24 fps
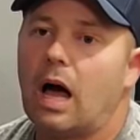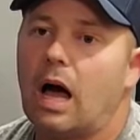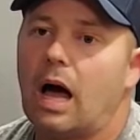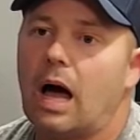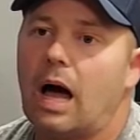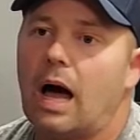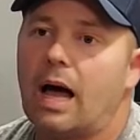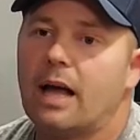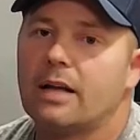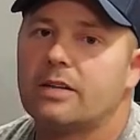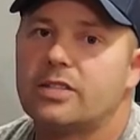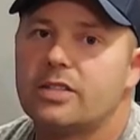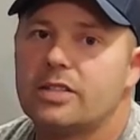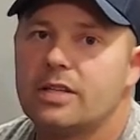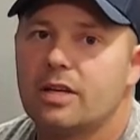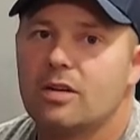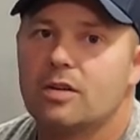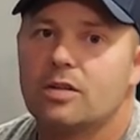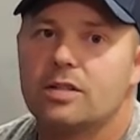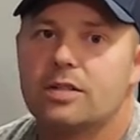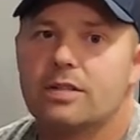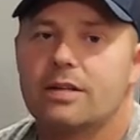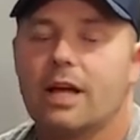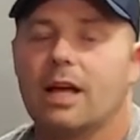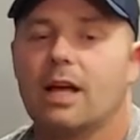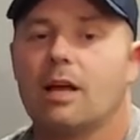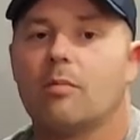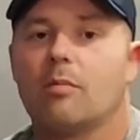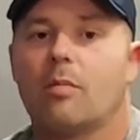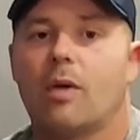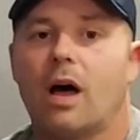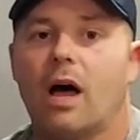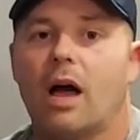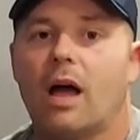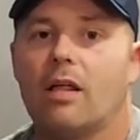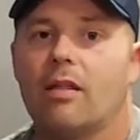I still stand
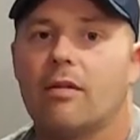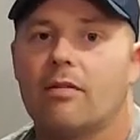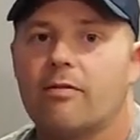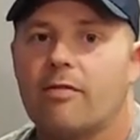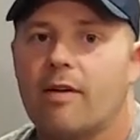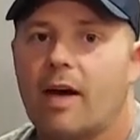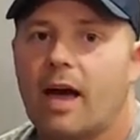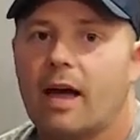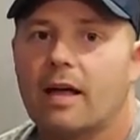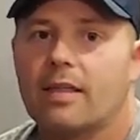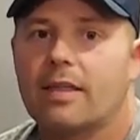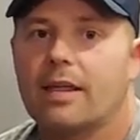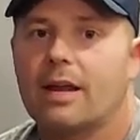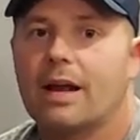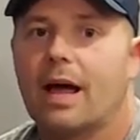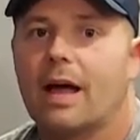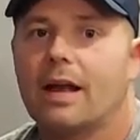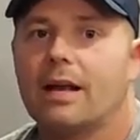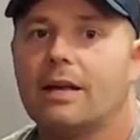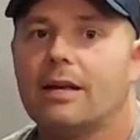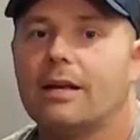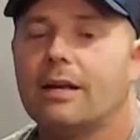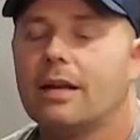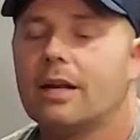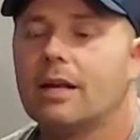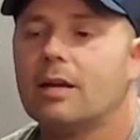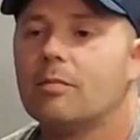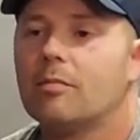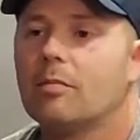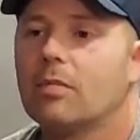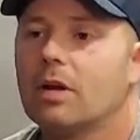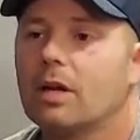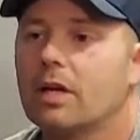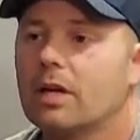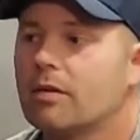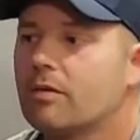by the fact that I didn't
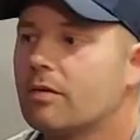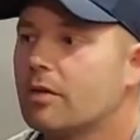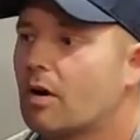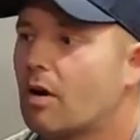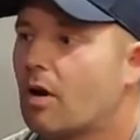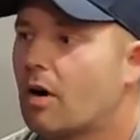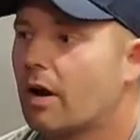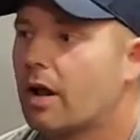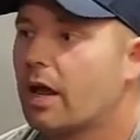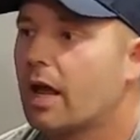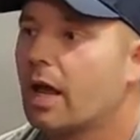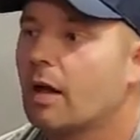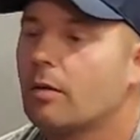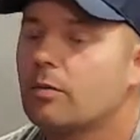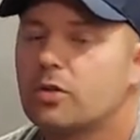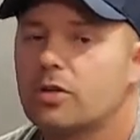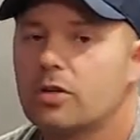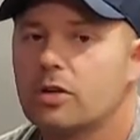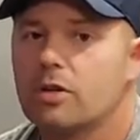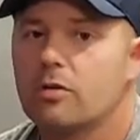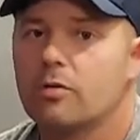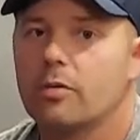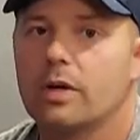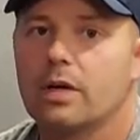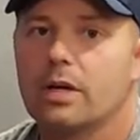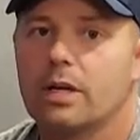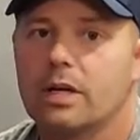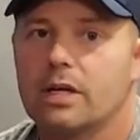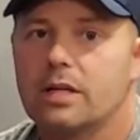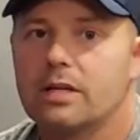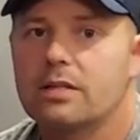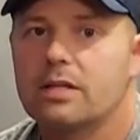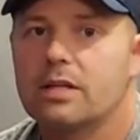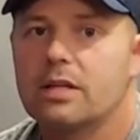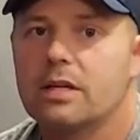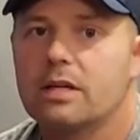believe that Arcam should have
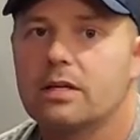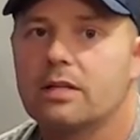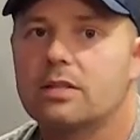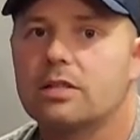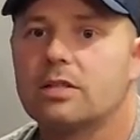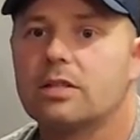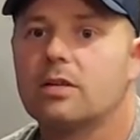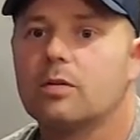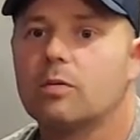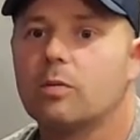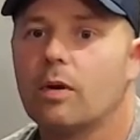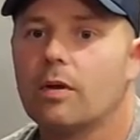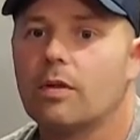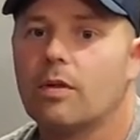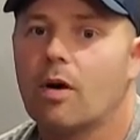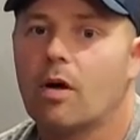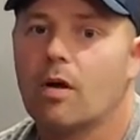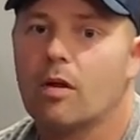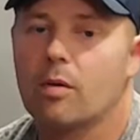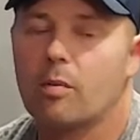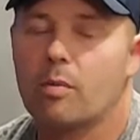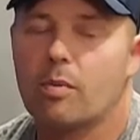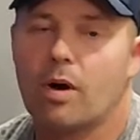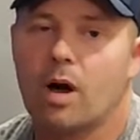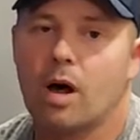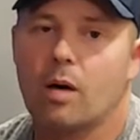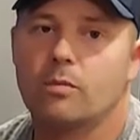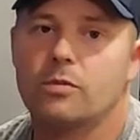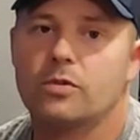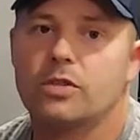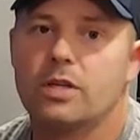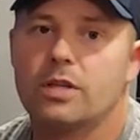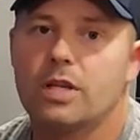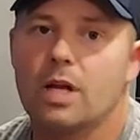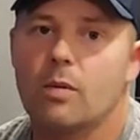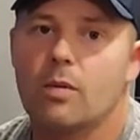released this with all the problems
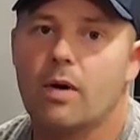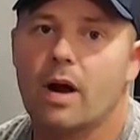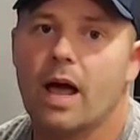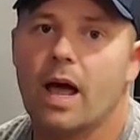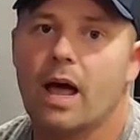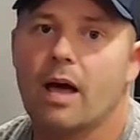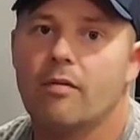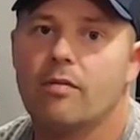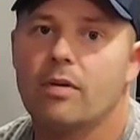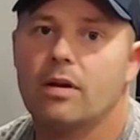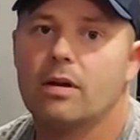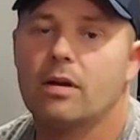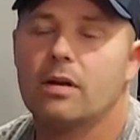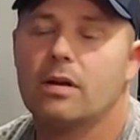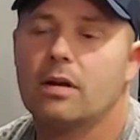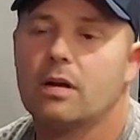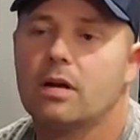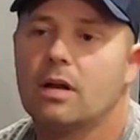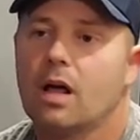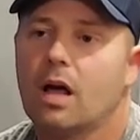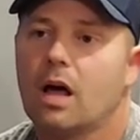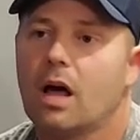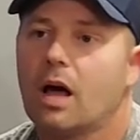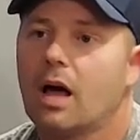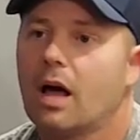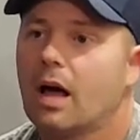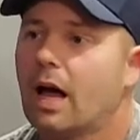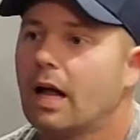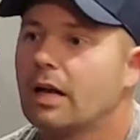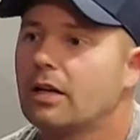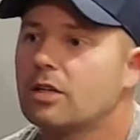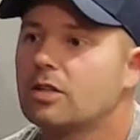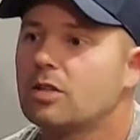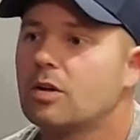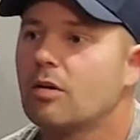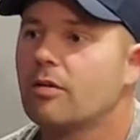that they were having. I
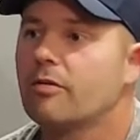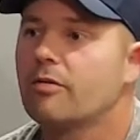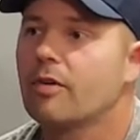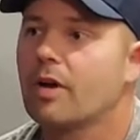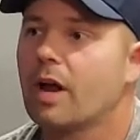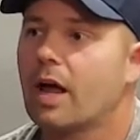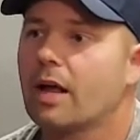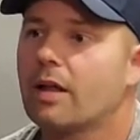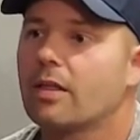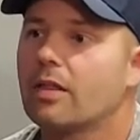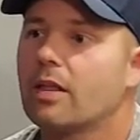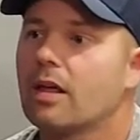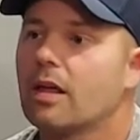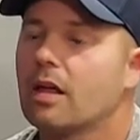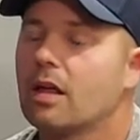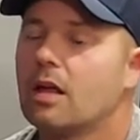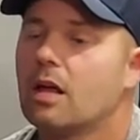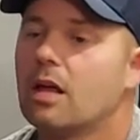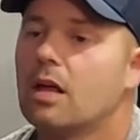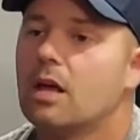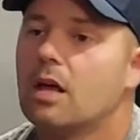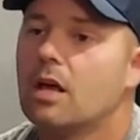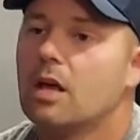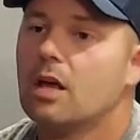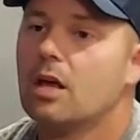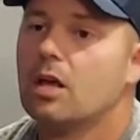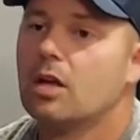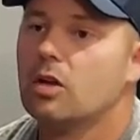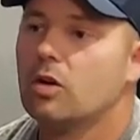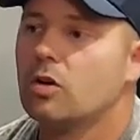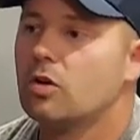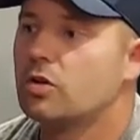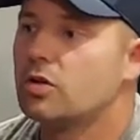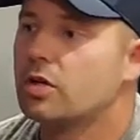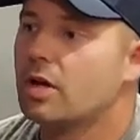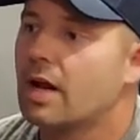just don't feel like that
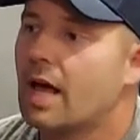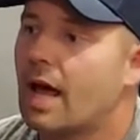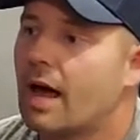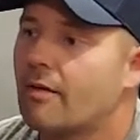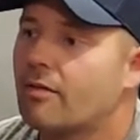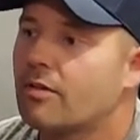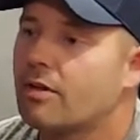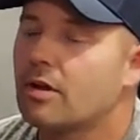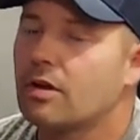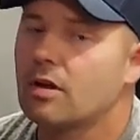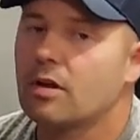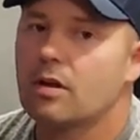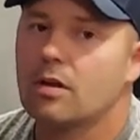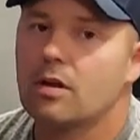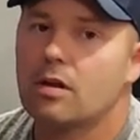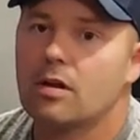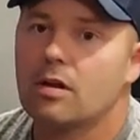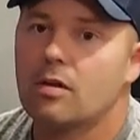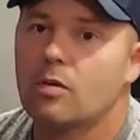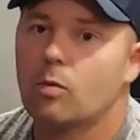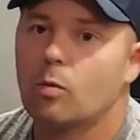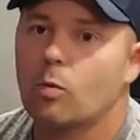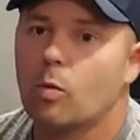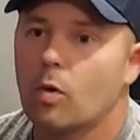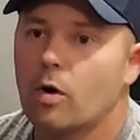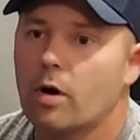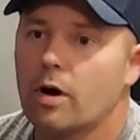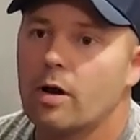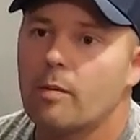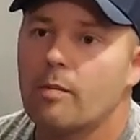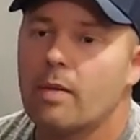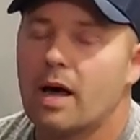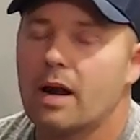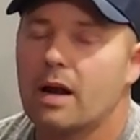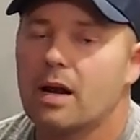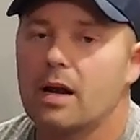you should have to worry
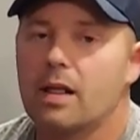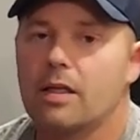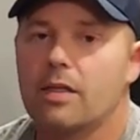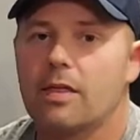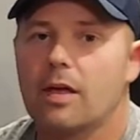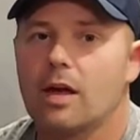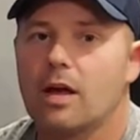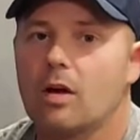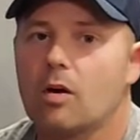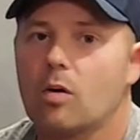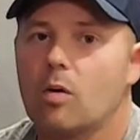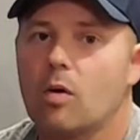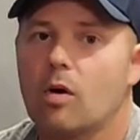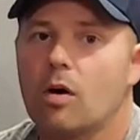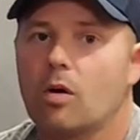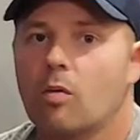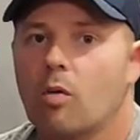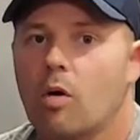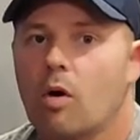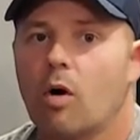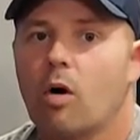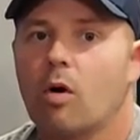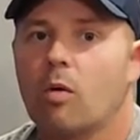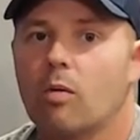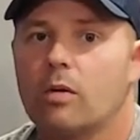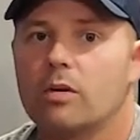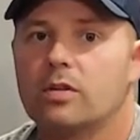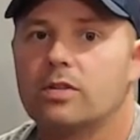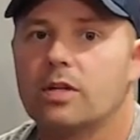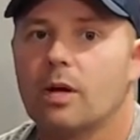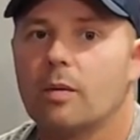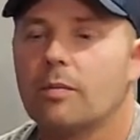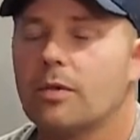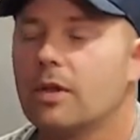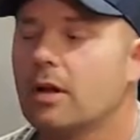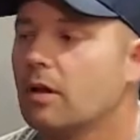about anything going wrong with
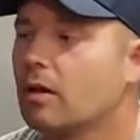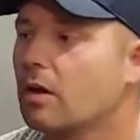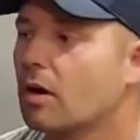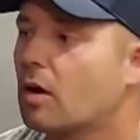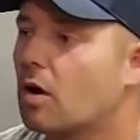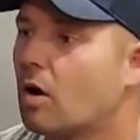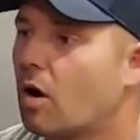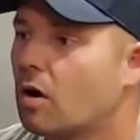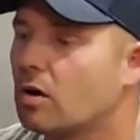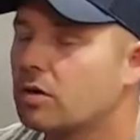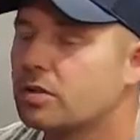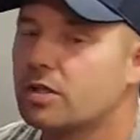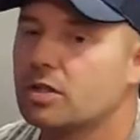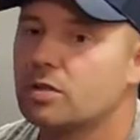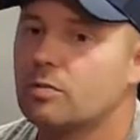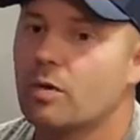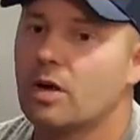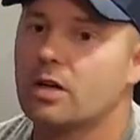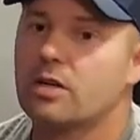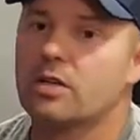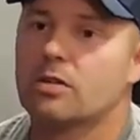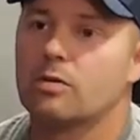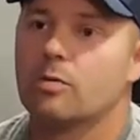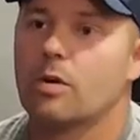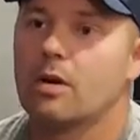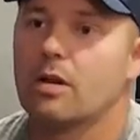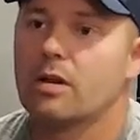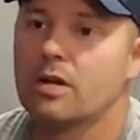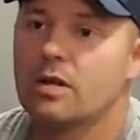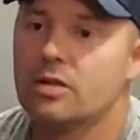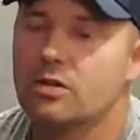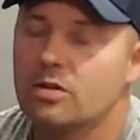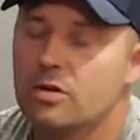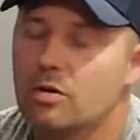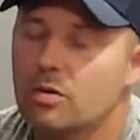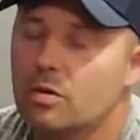something that costs as much as one of
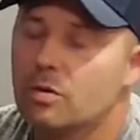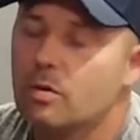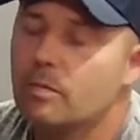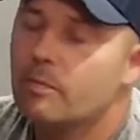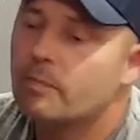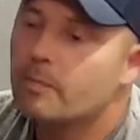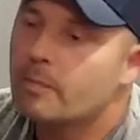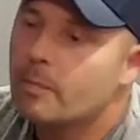these do.